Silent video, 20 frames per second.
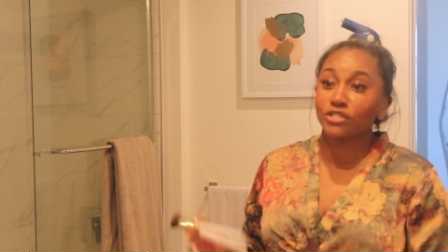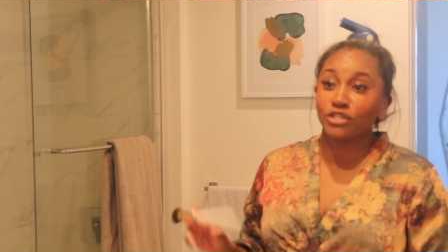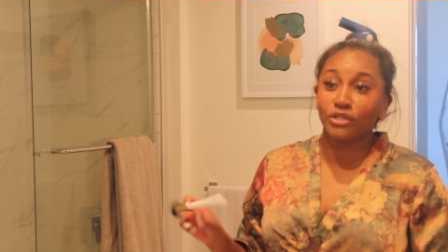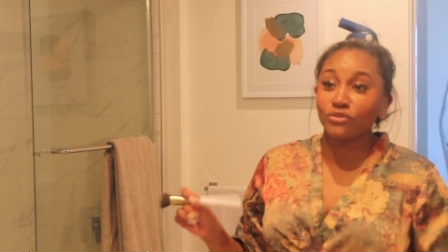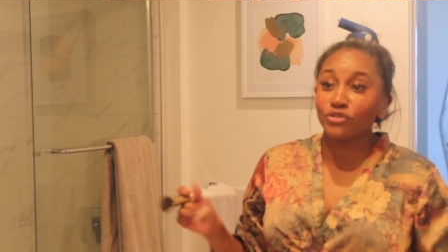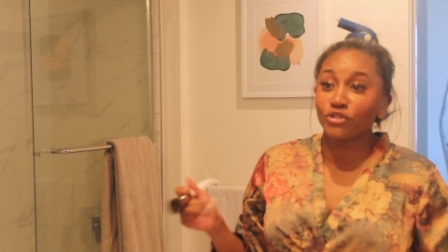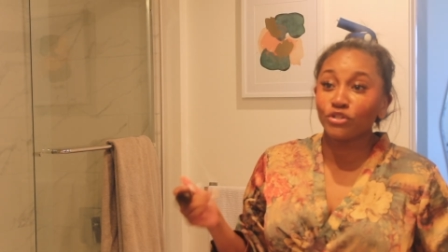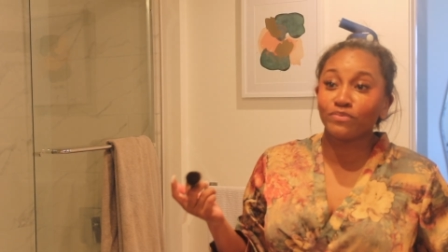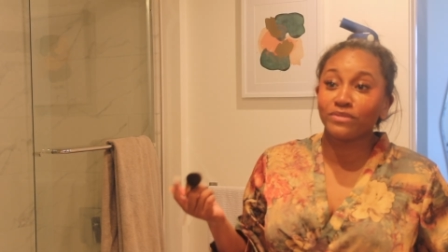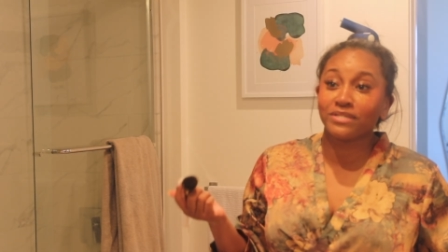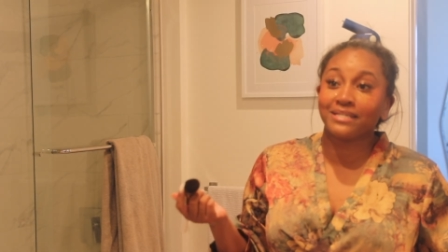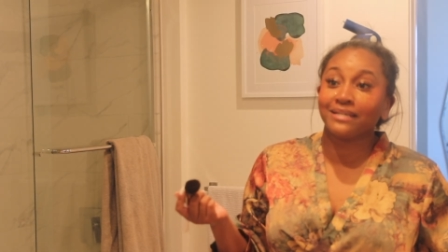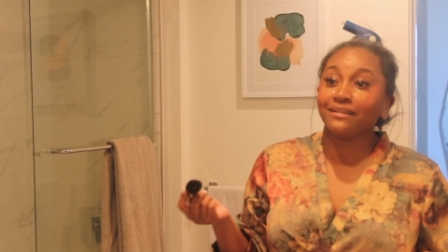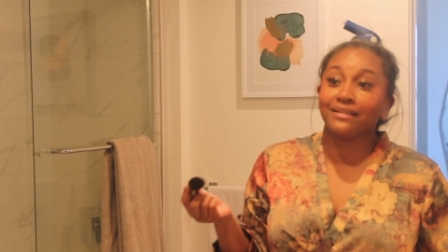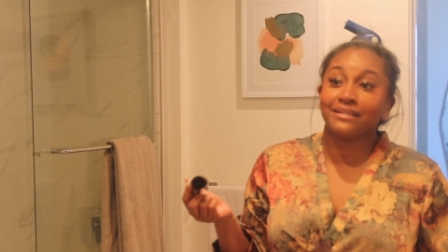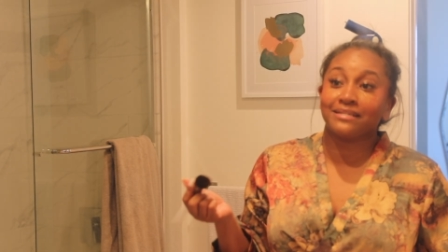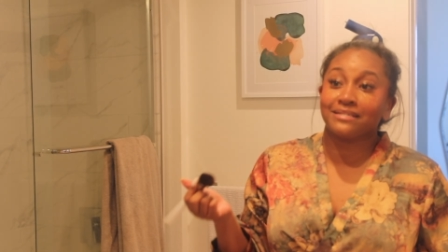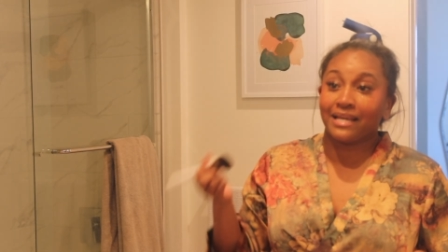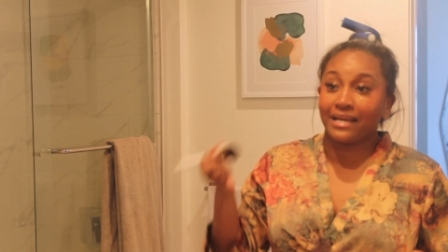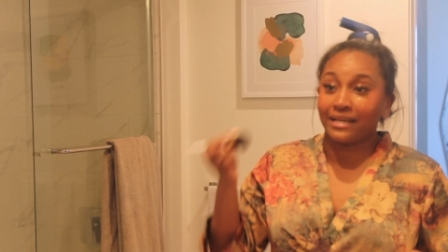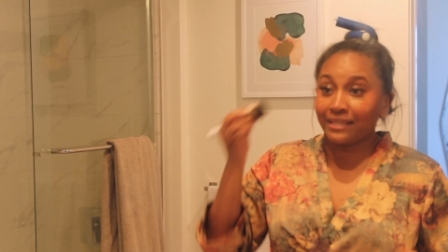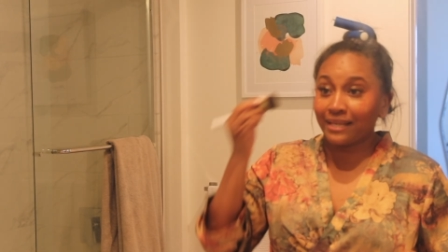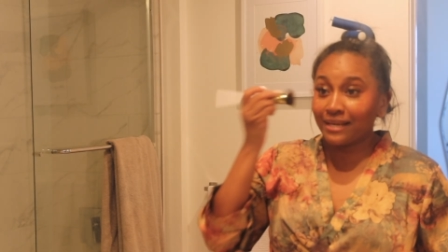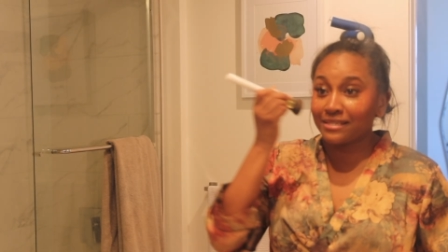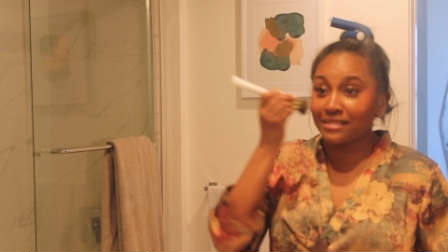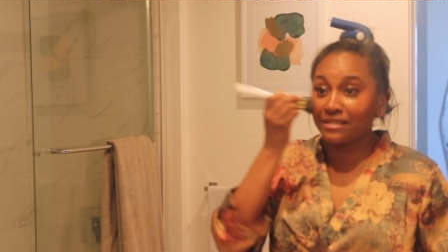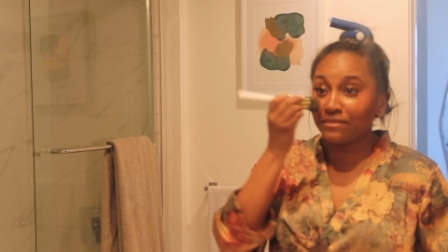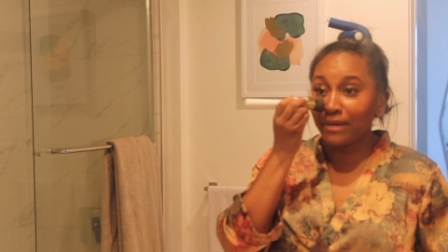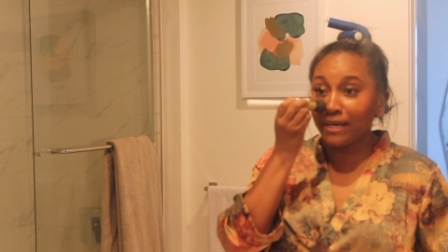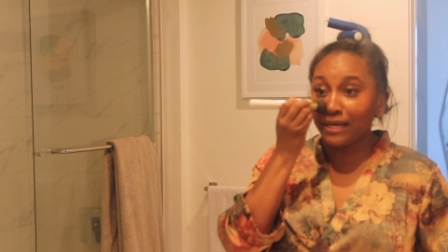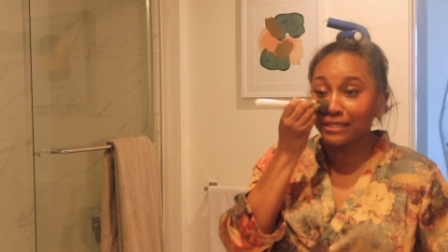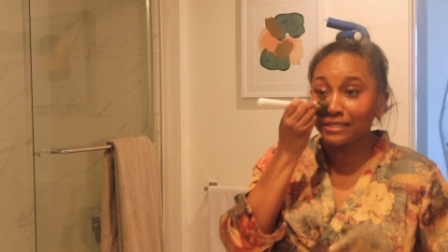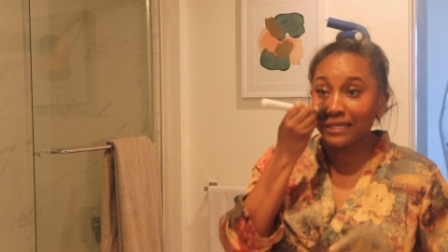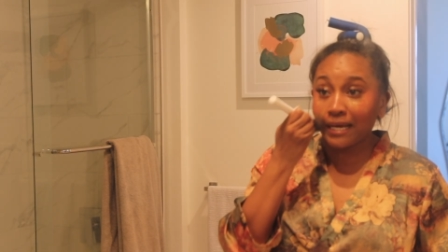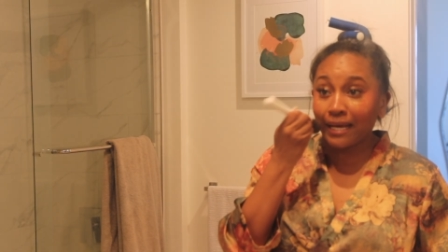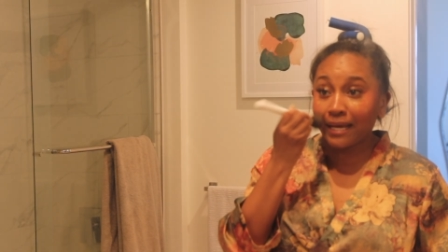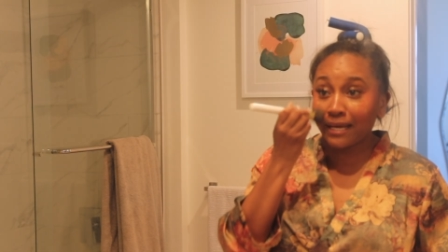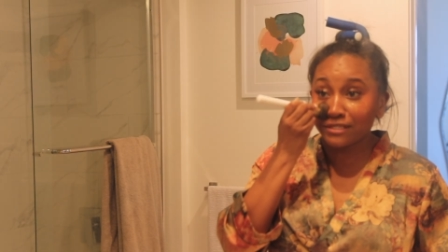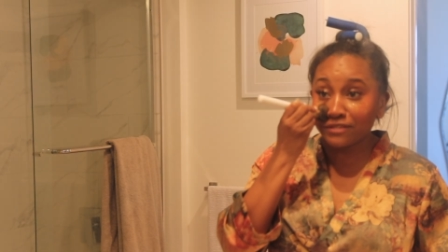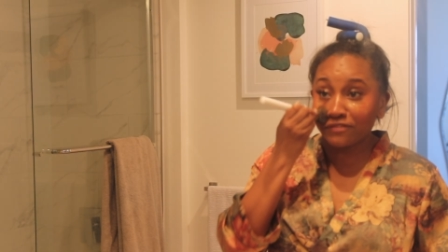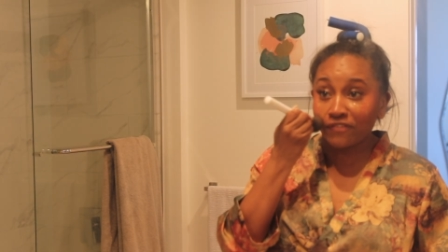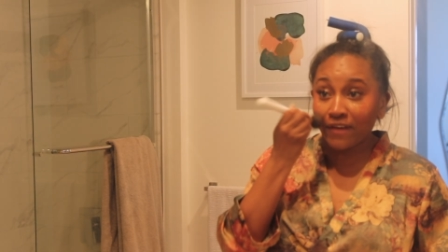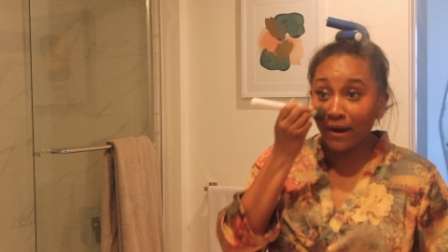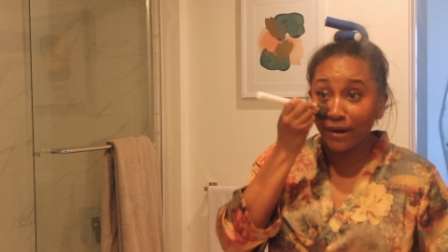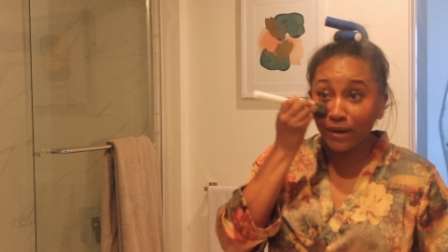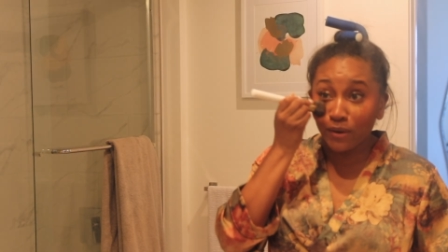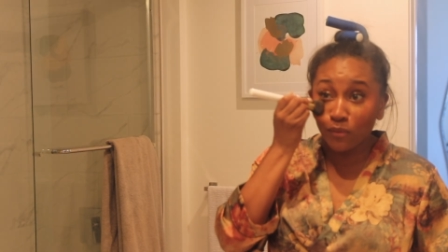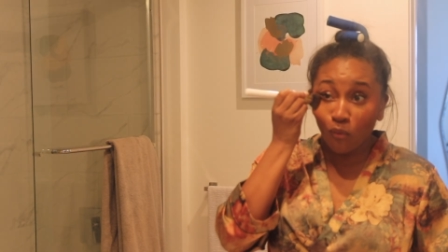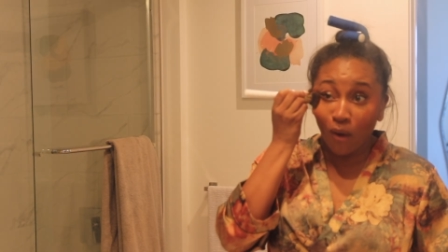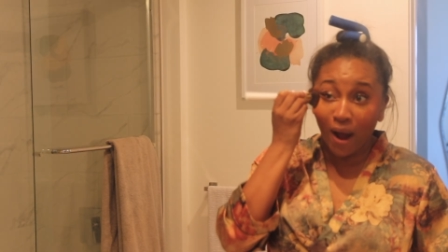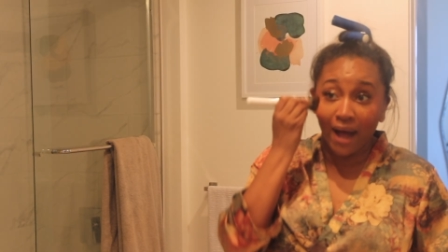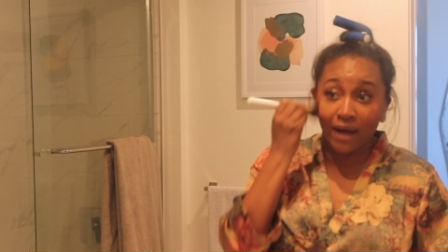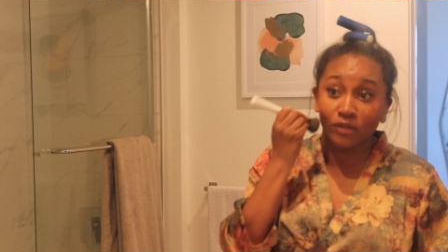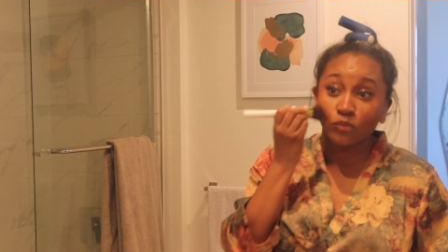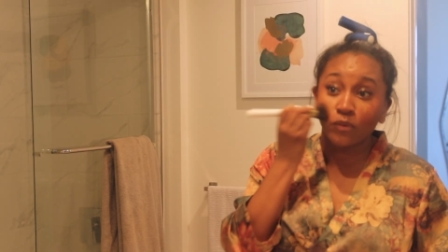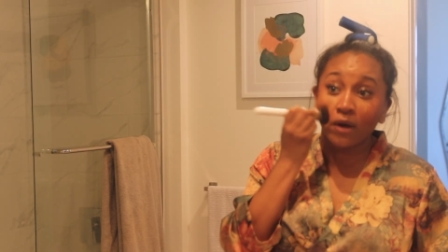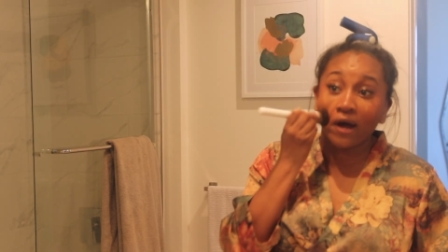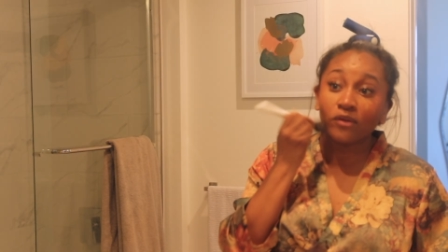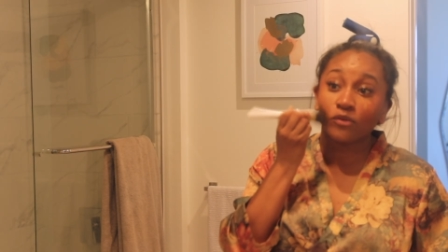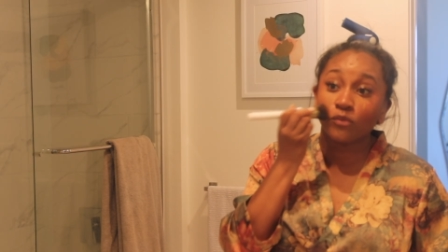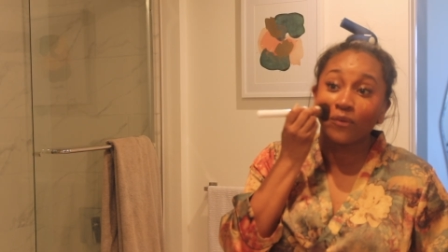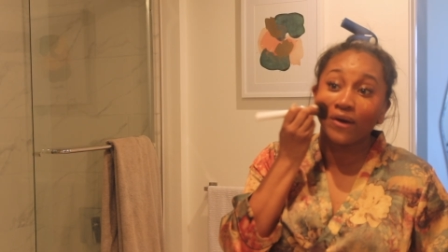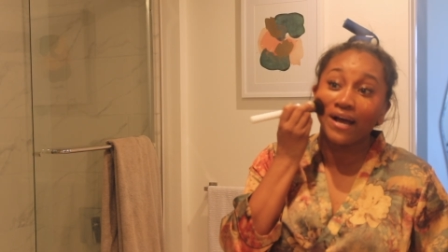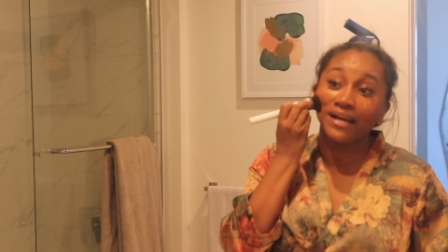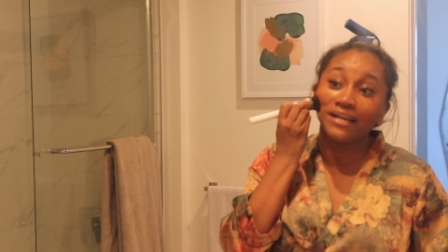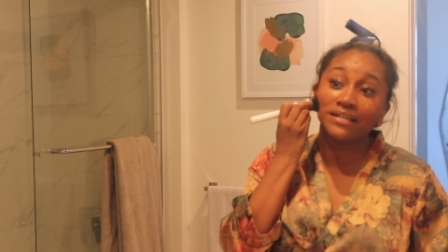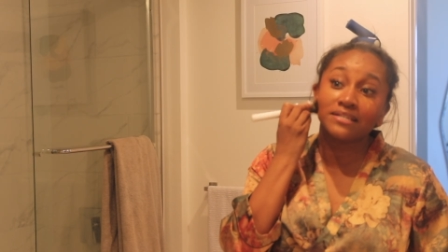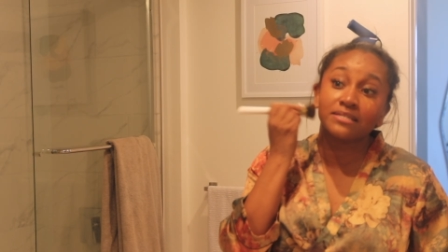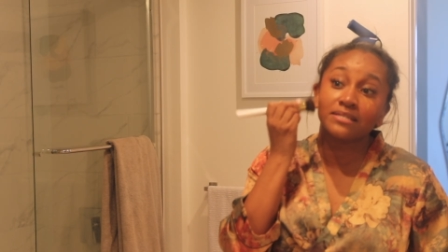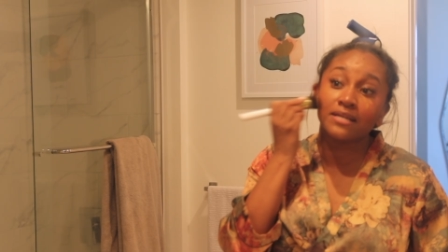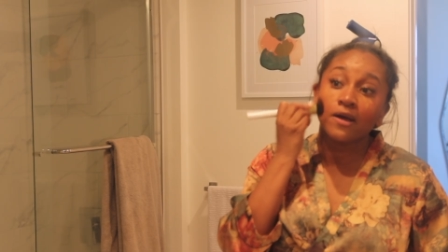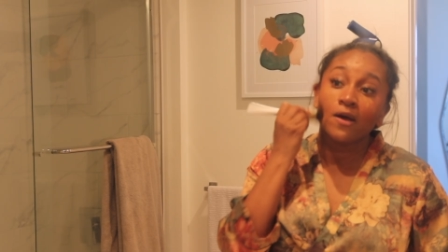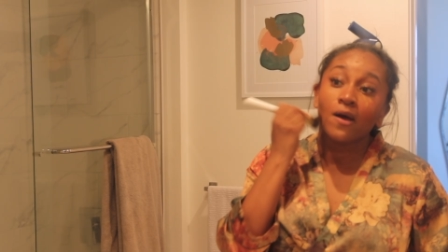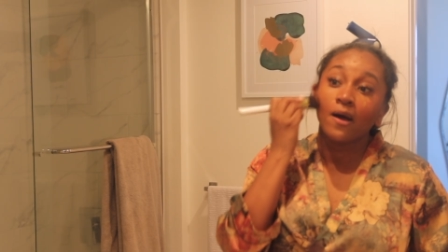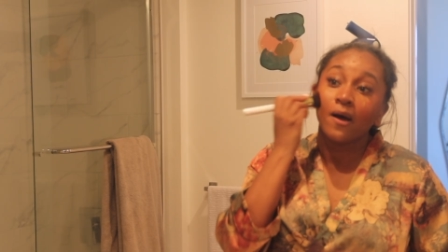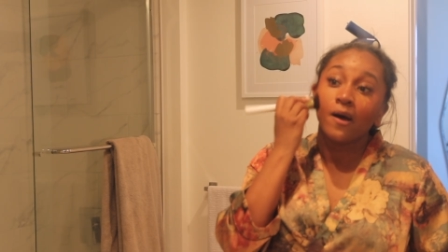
YouTube still is like that to me. It's like, it's very wild, wild west.